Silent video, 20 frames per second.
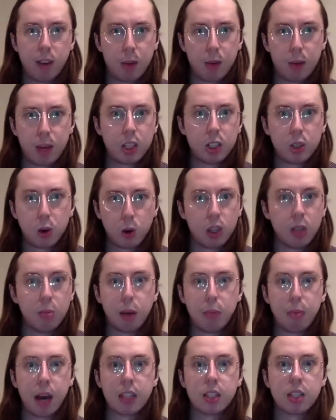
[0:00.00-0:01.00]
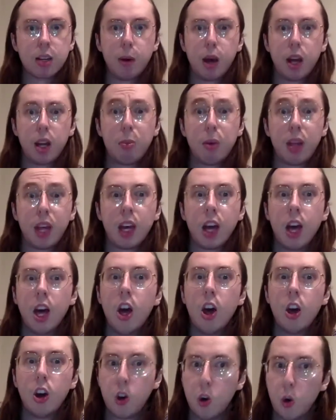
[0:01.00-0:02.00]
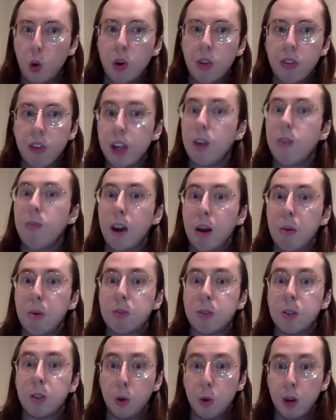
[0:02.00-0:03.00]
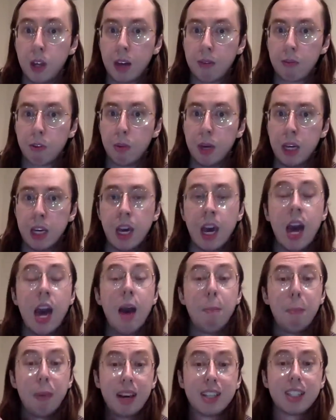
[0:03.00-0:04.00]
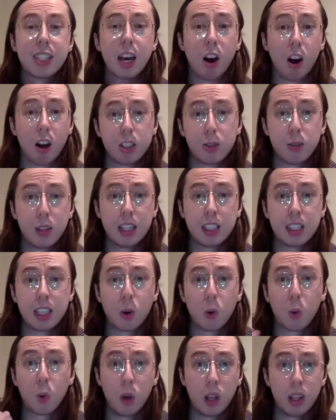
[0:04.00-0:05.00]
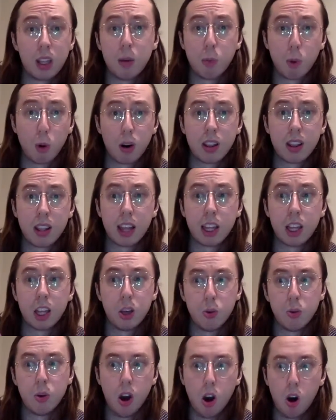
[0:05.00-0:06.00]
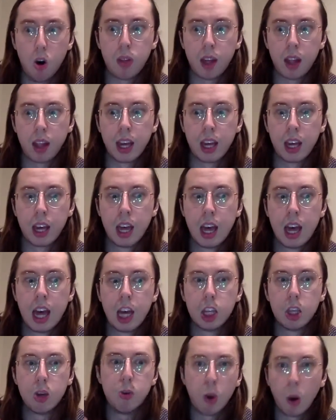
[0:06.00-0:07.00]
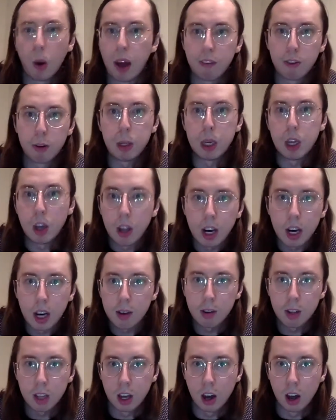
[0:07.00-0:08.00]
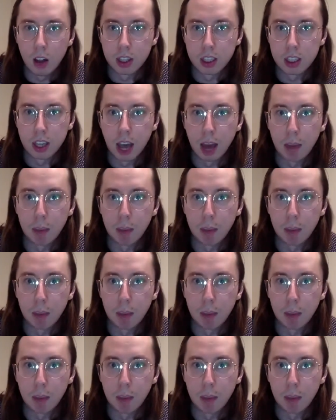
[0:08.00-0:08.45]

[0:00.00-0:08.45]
We can totally play basketball. And you'd be like, cool, thank you very much for doing that for me. Because I also think it's like really important that like, you know, that like, you don't have to be good at everything all the time.